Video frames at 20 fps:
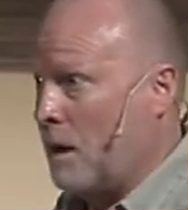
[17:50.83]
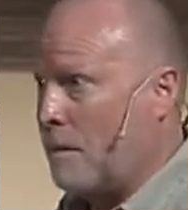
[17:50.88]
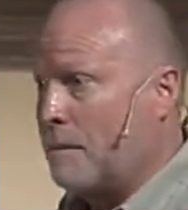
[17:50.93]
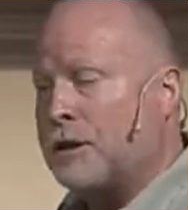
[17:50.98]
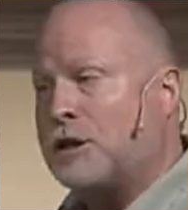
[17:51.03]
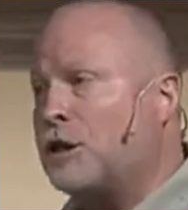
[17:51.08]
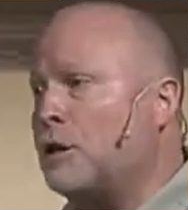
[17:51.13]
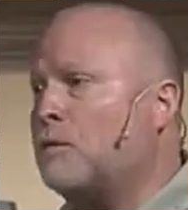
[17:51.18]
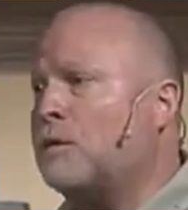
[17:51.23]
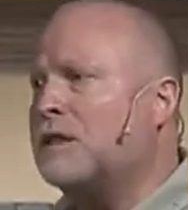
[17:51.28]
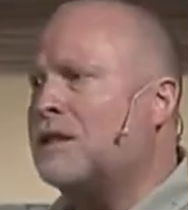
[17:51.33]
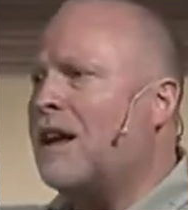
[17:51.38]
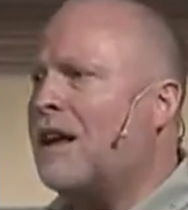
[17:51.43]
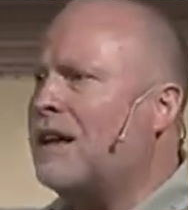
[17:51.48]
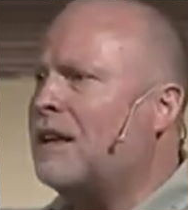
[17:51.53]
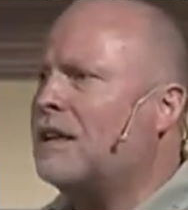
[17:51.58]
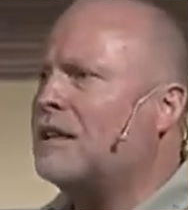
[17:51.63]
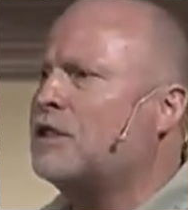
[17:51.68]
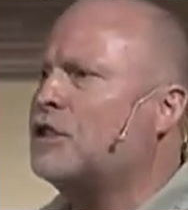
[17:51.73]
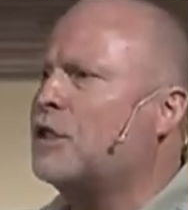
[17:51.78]
But she was
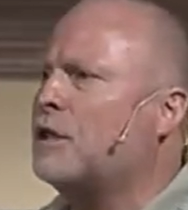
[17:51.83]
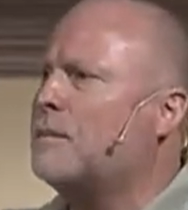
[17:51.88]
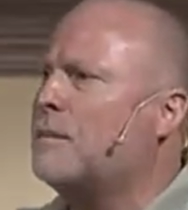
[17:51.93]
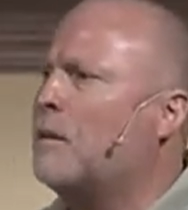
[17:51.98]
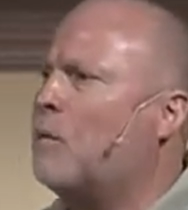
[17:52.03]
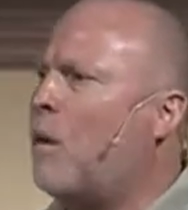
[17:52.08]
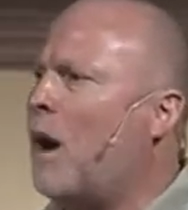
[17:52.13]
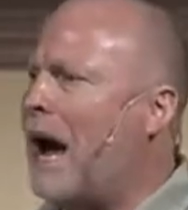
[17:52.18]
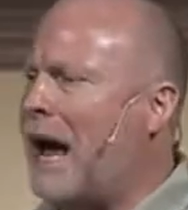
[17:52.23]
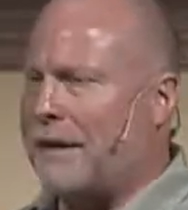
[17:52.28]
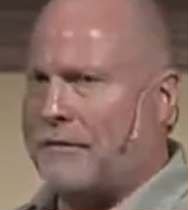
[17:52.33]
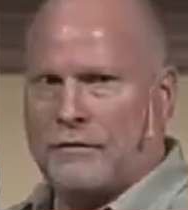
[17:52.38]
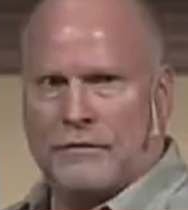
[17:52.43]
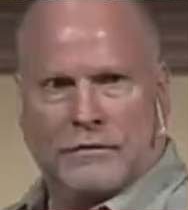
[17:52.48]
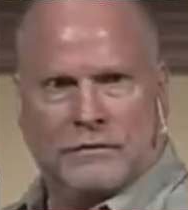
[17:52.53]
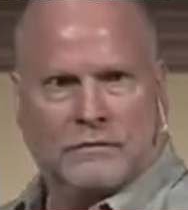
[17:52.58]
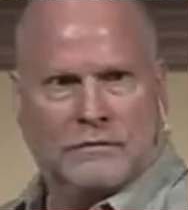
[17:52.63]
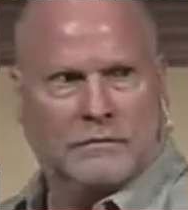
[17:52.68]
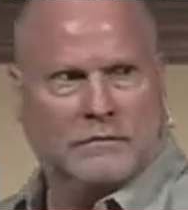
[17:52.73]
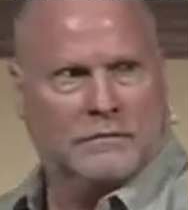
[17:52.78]
not a legitimate
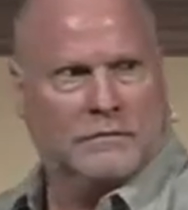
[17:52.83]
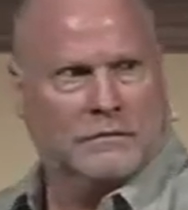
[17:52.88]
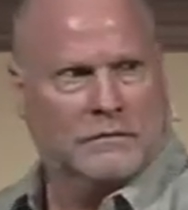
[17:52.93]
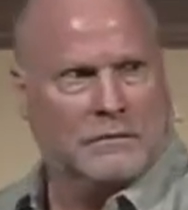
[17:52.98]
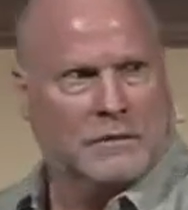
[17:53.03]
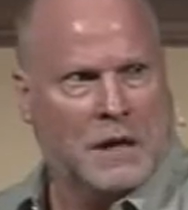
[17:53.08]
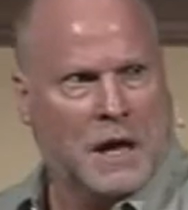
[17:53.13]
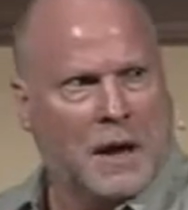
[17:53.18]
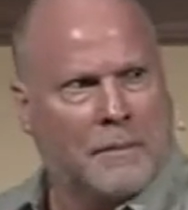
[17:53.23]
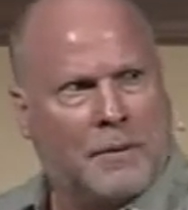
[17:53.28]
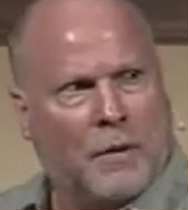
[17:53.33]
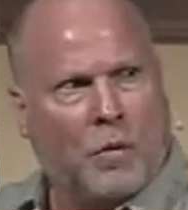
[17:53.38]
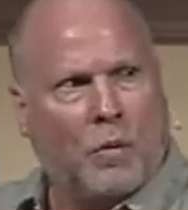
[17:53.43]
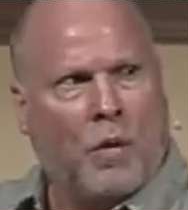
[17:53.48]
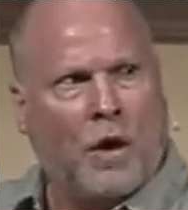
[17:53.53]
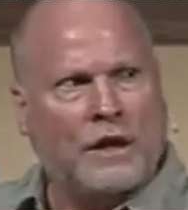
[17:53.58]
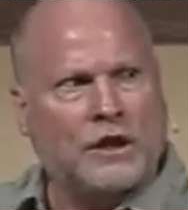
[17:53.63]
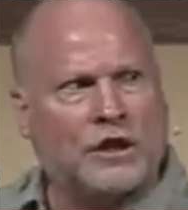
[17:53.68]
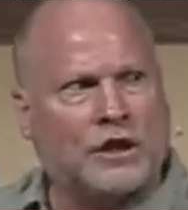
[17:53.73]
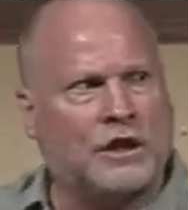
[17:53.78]
wife. But
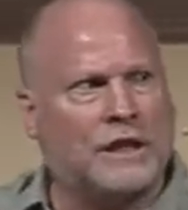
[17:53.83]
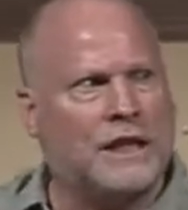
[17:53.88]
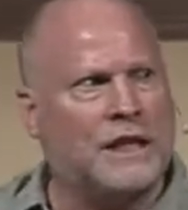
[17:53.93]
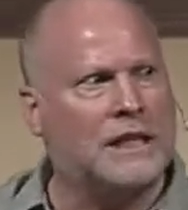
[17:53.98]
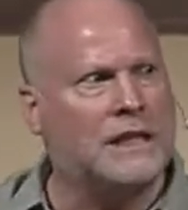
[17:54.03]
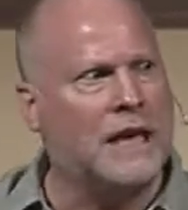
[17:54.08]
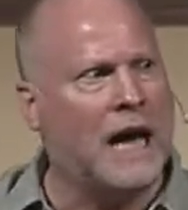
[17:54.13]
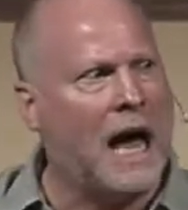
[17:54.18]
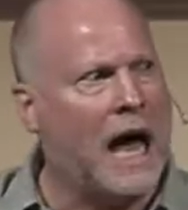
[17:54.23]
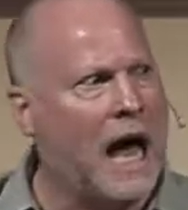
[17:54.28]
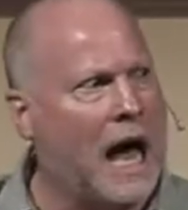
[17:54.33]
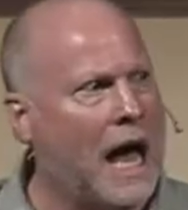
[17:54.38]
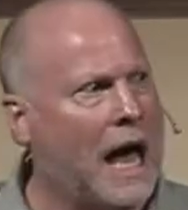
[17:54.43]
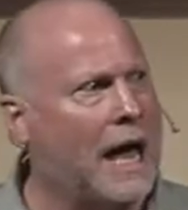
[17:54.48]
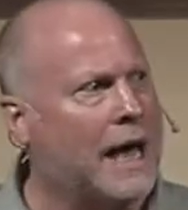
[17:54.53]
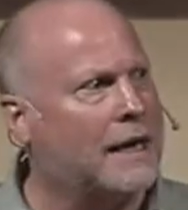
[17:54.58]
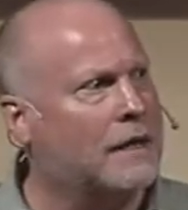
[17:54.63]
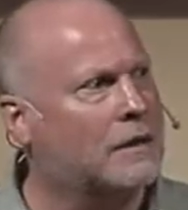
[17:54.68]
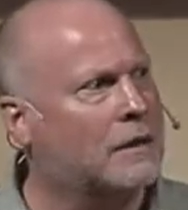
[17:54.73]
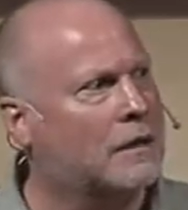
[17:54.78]
once she
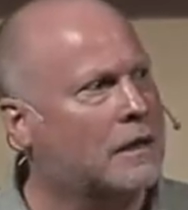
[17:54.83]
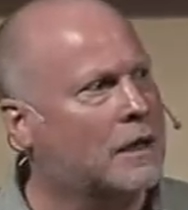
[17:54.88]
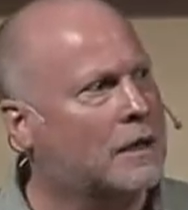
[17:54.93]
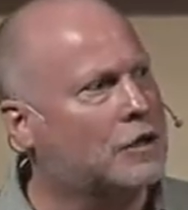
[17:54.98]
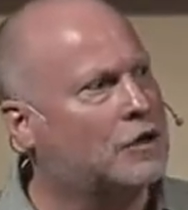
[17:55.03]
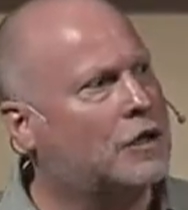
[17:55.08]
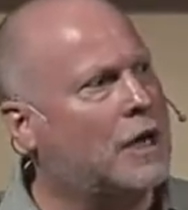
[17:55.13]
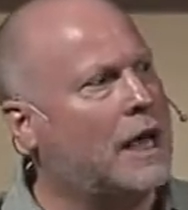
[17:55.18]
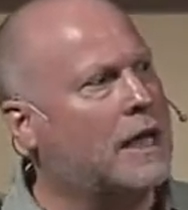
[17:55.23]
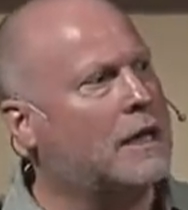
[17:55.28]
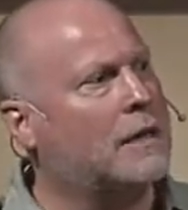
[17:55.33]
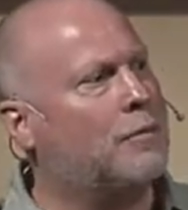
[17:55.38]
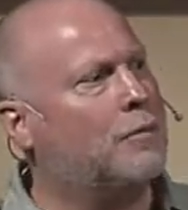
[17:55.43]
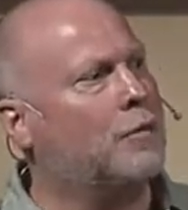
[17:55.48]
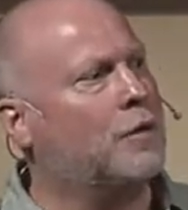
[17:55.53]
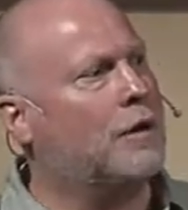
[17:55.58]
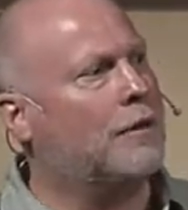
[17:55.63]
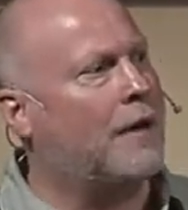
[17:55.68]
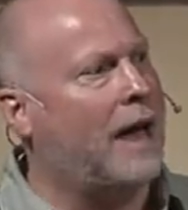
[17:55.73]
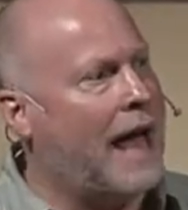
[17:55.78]
died, Jacob
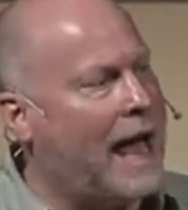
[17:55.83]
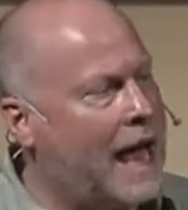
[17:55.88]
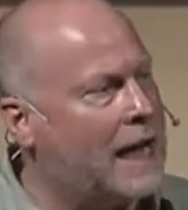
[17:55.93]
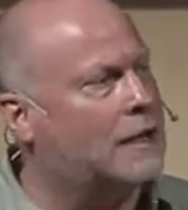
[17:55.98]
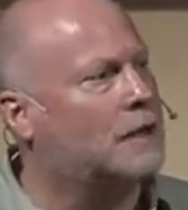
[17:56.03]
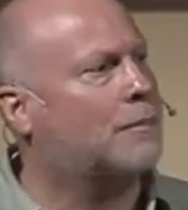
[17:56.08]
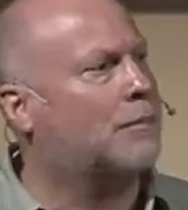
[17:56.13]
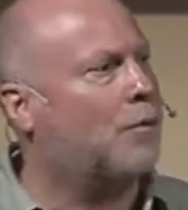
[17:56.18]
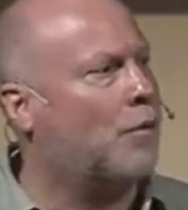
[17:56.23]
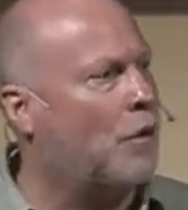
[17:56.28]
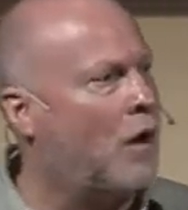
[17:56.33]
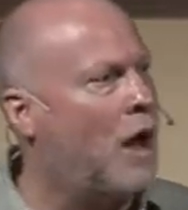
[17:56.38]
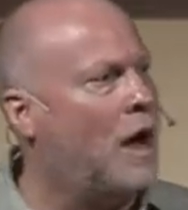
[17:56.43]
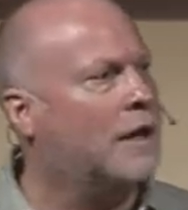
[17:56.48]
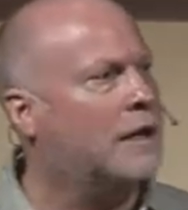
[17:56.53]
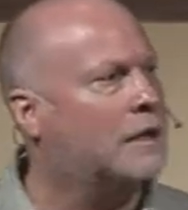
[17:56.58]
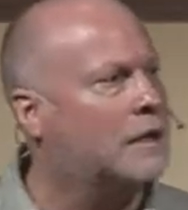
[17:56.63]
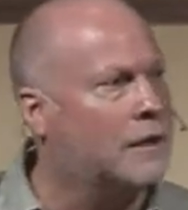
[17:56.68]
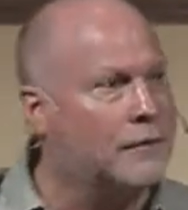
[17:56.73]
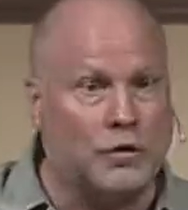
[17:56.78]
would have had the
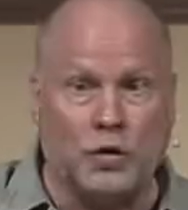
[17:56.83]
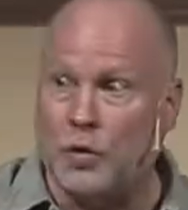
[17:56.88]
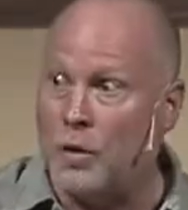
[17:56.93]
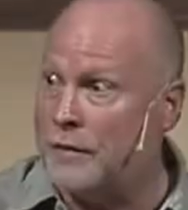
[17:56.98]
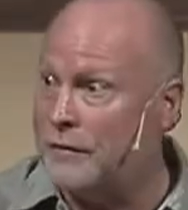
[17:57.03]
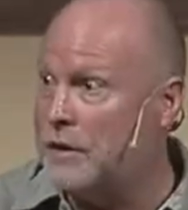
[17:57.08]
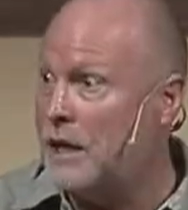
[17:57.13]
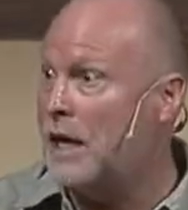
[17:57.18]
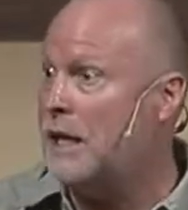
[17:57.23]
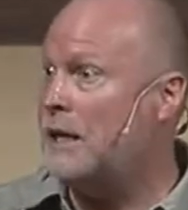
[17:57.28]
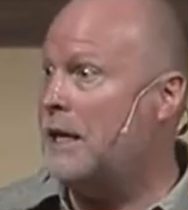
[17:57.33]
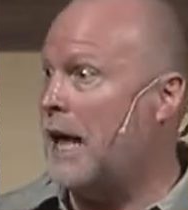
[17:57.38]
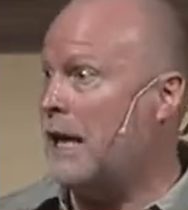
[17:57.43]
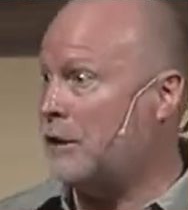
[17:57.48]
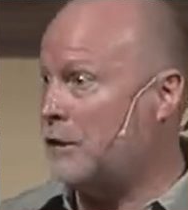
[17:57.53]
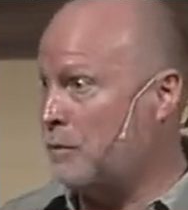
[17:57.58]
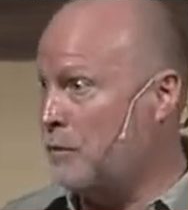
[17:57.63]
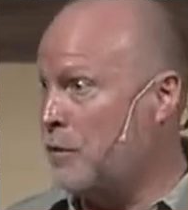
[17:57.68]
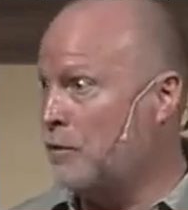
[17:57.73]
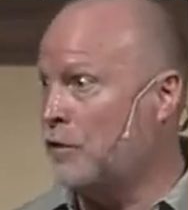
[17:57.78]
prerogative to have done
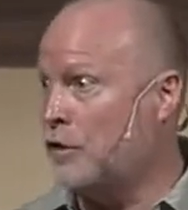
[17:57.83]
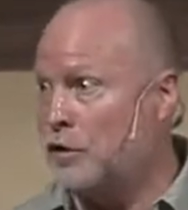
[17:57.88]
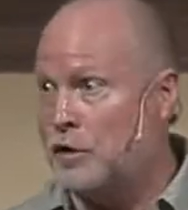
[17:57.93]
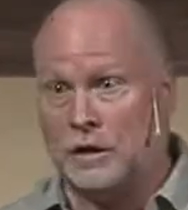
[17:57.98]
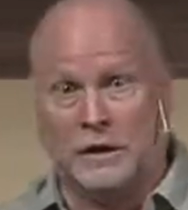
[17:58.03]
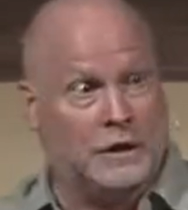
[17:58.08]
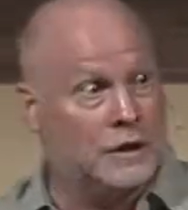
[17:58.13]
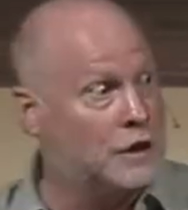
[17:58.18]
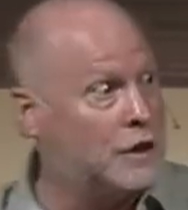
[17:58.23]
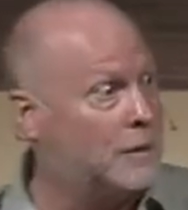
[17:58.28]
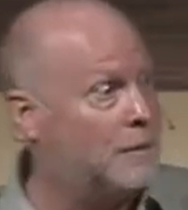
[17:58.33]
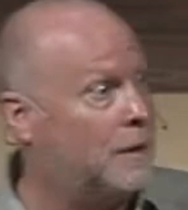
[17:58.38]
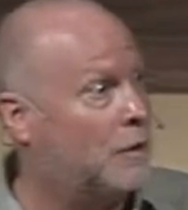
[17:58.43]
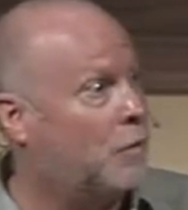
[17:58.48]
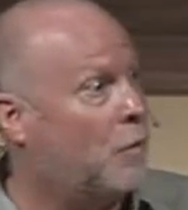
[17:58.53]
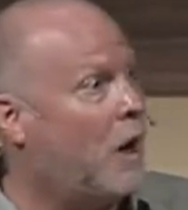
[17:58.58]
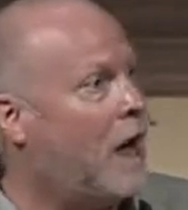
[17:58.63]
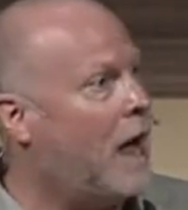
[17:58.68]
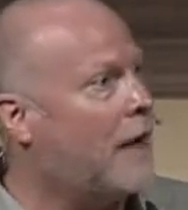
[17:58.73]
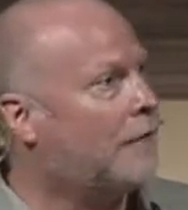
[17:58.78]
that, to move her to legitimate
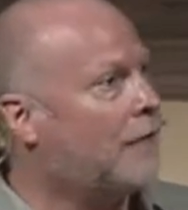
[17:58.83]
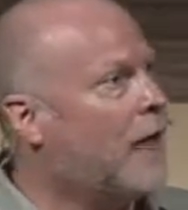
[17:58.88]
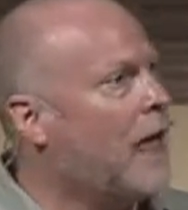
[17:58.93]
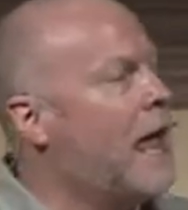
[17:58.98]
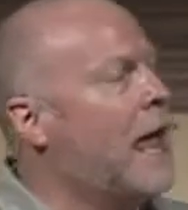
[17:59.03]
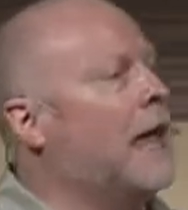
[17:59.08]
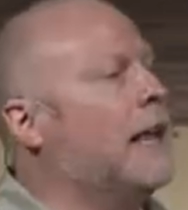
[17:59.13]
wife.